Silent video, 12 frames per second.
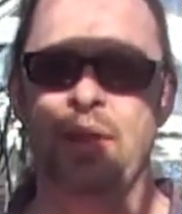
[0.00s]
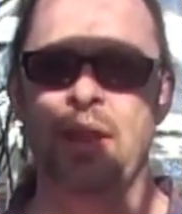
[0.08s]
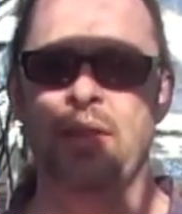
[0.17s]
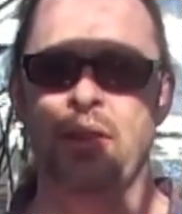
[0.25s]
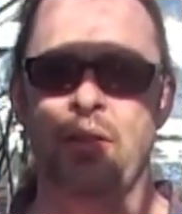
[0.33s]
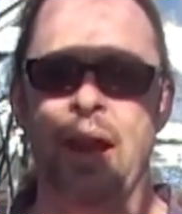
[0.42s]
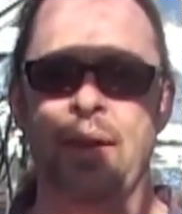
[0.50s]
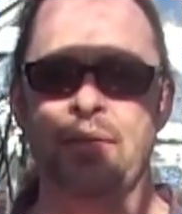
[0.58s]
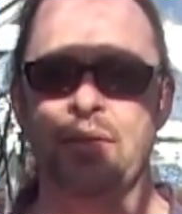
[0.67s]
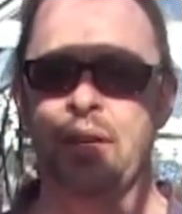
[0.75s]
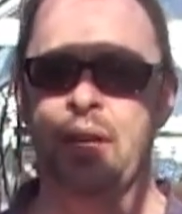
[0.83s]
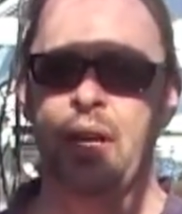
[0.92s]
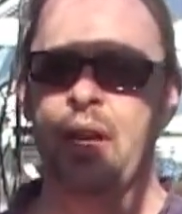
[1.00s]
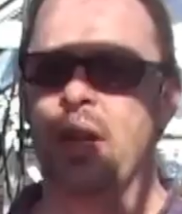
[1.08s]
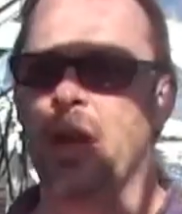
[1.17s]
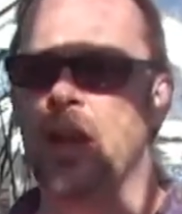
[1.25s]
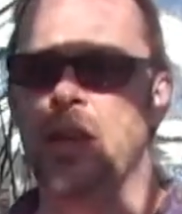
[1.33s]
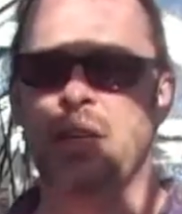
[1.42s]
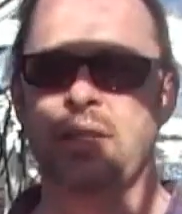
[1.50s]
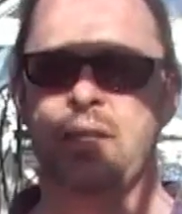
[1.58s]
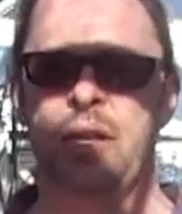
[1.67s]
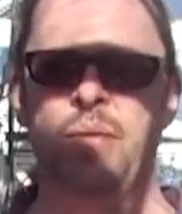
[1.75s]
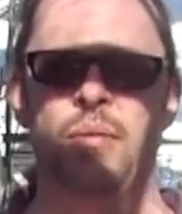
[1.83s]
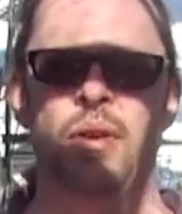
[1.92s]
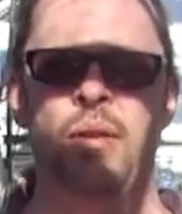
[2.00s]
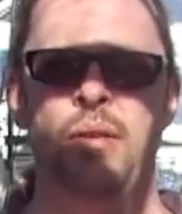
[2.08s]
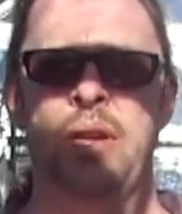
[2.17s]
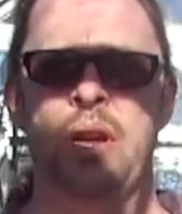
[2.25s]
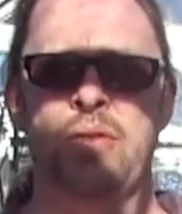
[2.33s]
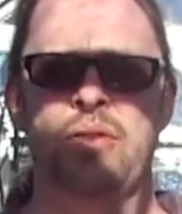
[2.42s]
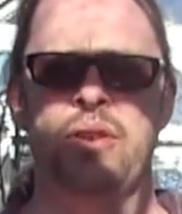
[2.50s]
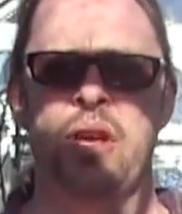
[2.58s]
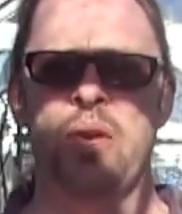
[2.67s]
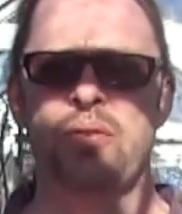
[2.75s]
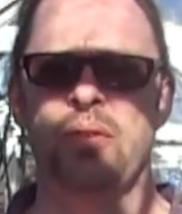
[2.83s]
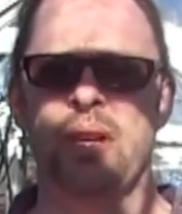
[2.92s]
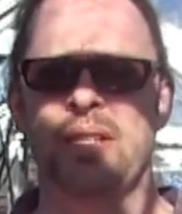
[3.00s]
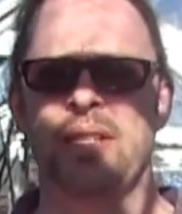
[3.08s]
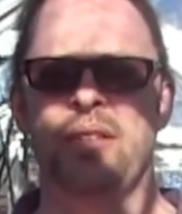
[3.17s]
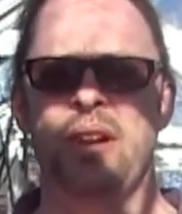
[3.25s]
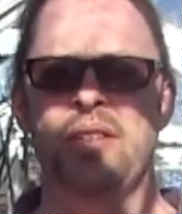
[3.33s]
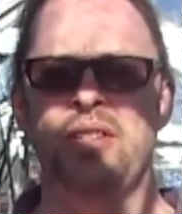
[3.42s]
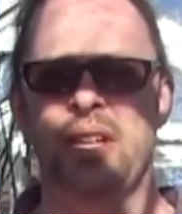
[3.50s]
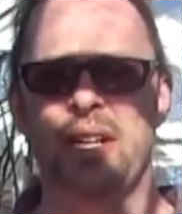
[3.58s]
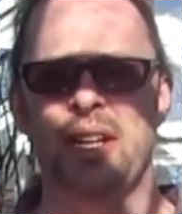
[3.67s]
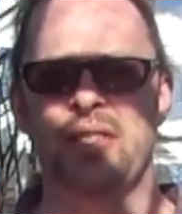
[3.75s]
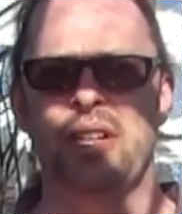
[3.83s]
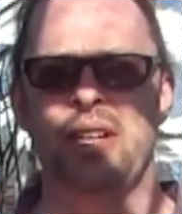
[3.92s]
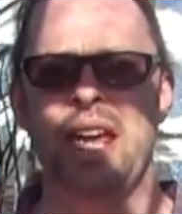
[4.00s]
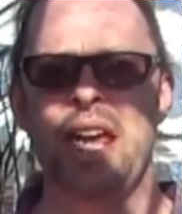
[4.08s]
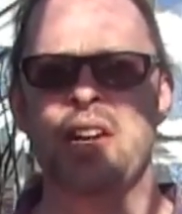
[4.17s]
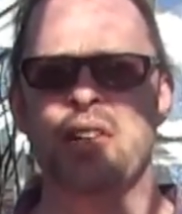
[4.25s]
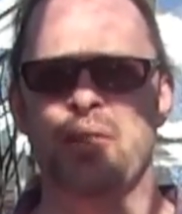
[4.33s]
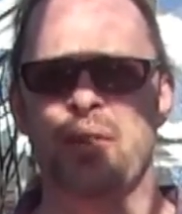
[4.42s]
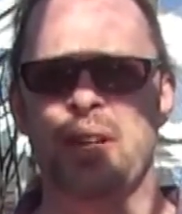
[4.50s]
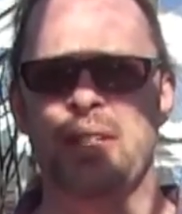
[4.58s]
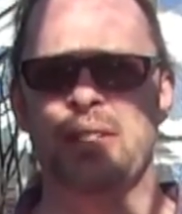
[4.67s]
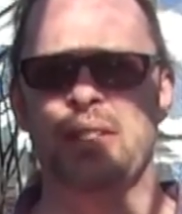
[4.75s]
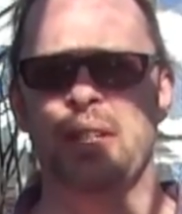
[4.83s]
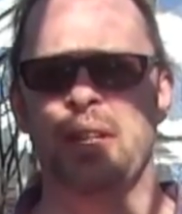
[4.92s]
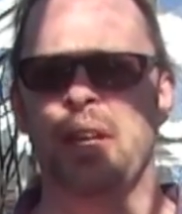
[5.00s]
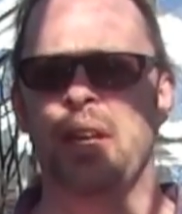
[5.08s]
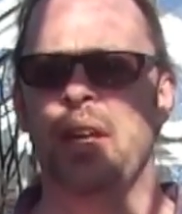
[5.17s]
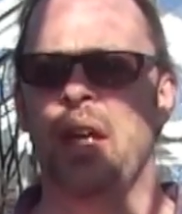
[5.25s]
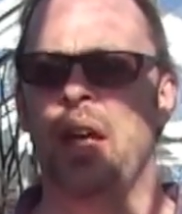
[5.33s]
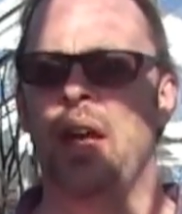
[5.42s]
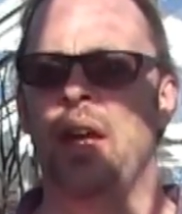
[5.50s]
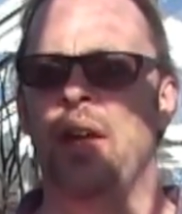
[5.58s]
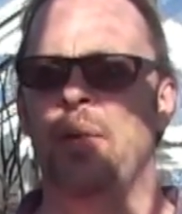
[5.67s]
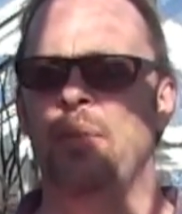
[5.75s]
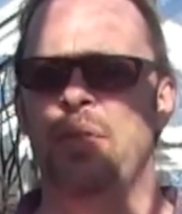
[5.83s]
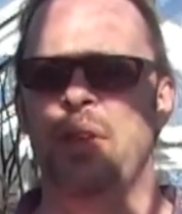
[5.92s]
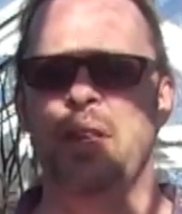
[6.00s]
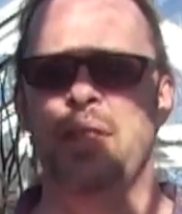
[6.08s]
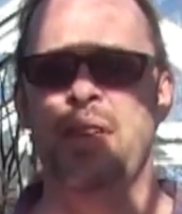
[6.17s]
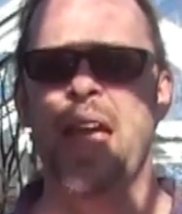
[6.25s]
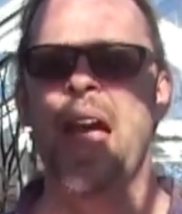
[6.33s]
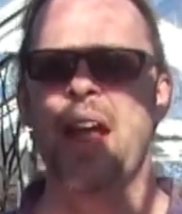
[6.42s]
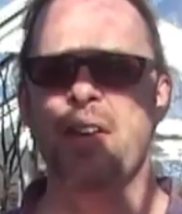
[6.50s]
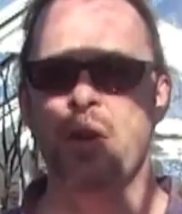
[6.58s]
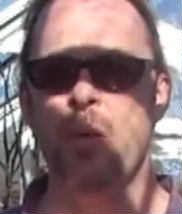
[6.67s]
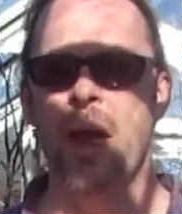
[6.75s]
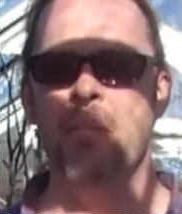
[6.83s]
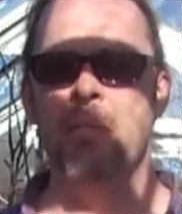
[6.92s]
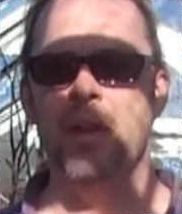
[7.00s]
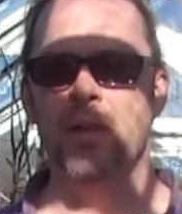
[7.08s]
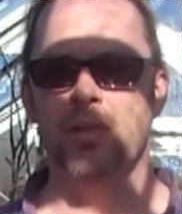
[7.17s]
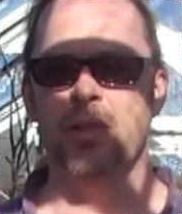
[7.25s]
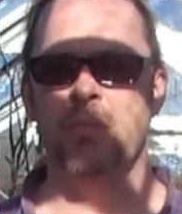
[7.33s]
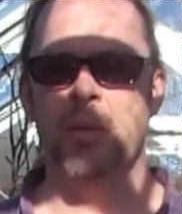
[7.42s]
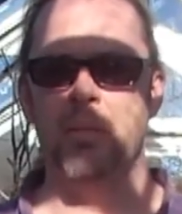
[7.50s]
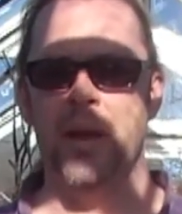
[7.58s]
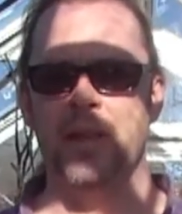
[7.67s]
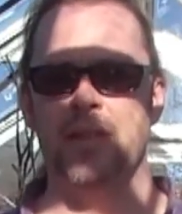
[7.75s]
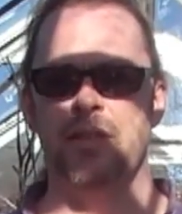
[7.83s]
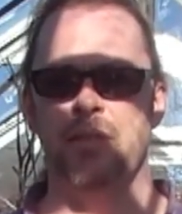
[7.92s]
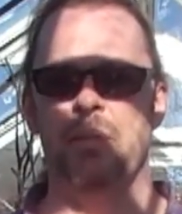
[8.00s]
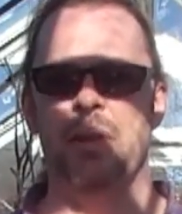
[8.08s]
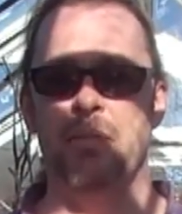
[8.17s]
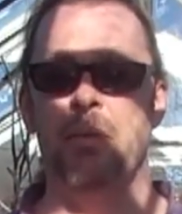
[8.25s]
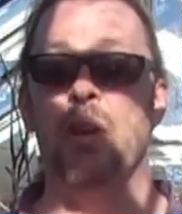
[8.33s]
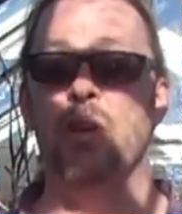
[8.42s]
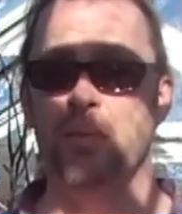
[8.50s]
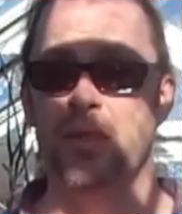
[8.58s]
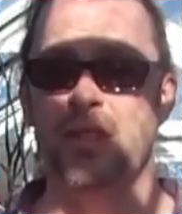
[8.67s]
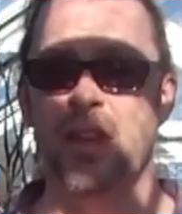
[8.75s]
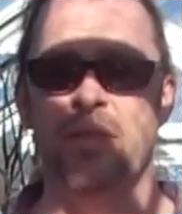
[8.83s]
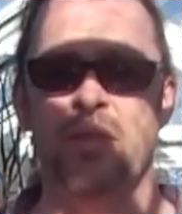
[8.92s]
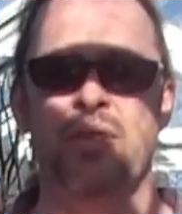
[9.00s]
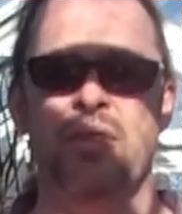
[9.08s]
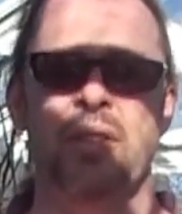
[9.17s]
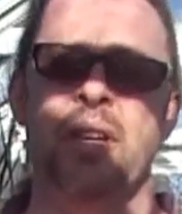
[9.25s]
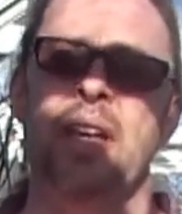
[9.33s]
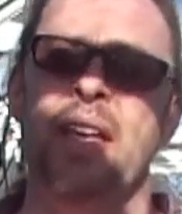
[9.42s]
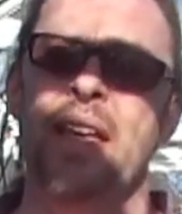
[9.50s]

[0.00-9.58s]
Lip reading: within the ground, and it's sort of goes all out in the ground, you can actually increase the area where minerals can be passed to the plant by up to 700.